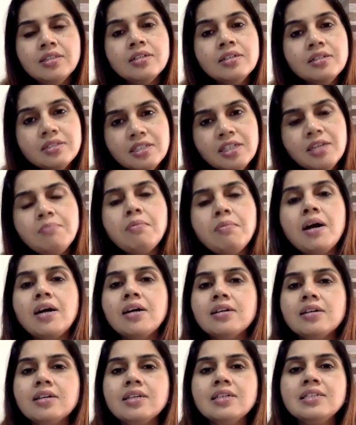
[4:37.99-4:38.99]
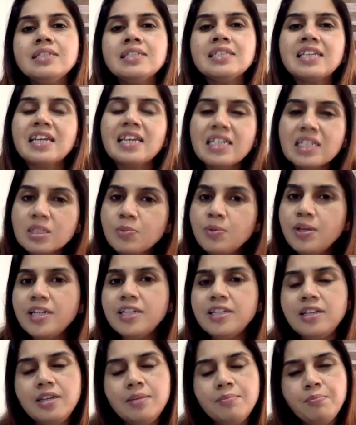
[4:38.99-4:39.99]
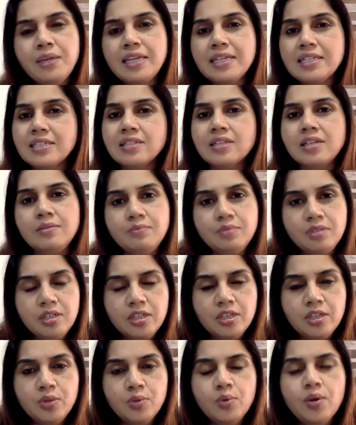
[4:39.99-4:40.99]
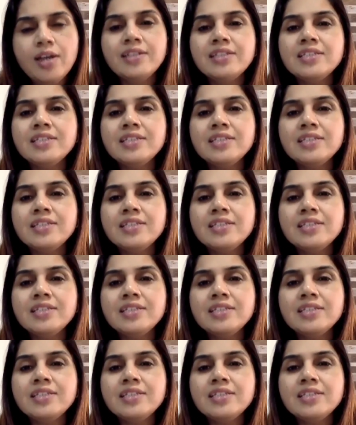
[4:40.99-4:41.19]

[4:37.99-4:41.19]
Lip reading: 30 marks is case-based MCQ